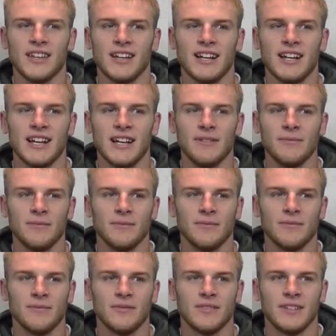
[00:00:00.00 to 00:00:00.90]
I
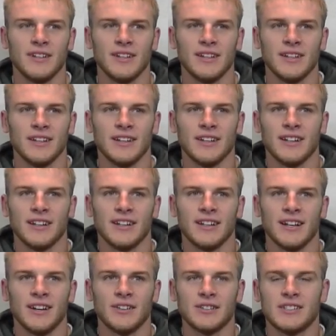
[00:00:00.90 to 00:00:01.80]

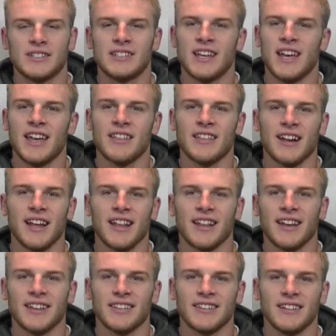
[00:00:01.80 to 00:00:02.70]
would say that I
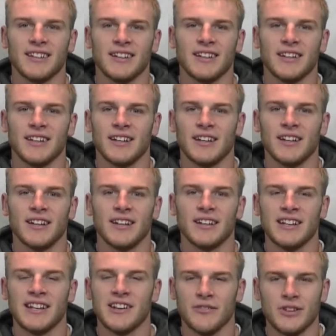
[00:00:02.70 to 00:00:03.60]
like
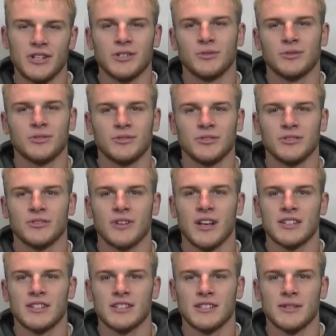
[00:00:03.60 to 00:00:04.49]
the individual
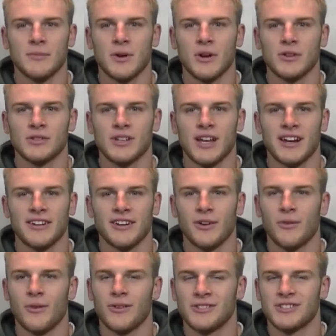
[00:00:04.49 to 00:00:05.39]
races the most. I don't
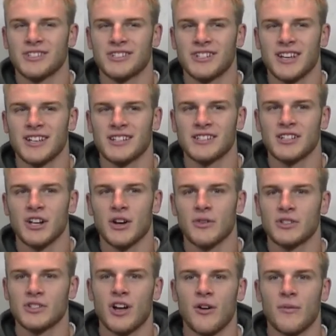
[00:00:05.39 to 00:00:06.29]
know, just because
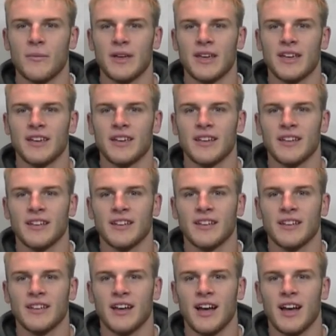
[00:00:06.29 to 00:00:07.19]
it's all me,
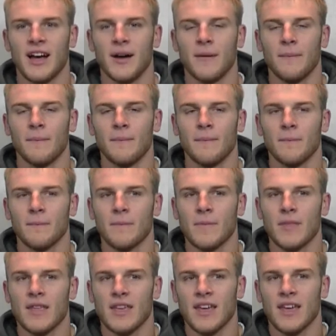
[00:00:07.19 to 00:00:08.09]
and
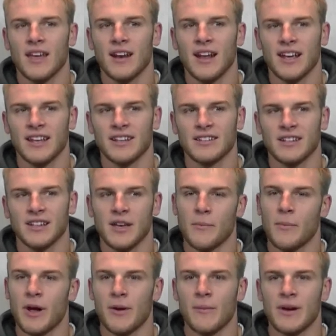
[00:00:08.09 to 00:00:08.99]
I get to
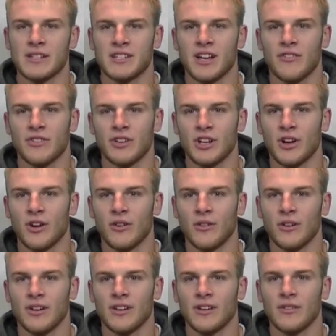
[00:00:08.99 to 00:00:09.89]
compare myself
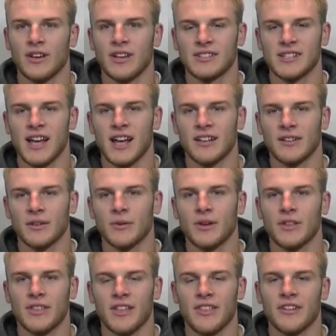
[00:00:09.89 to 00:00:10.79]
exactly
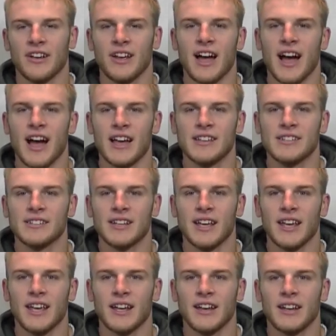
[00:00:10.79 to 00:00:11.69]
with other guys,
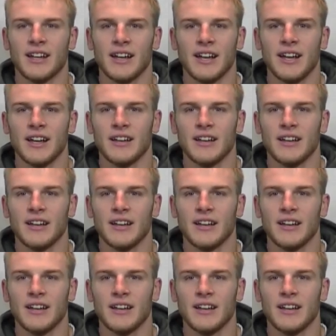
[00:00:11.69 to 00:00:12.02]
and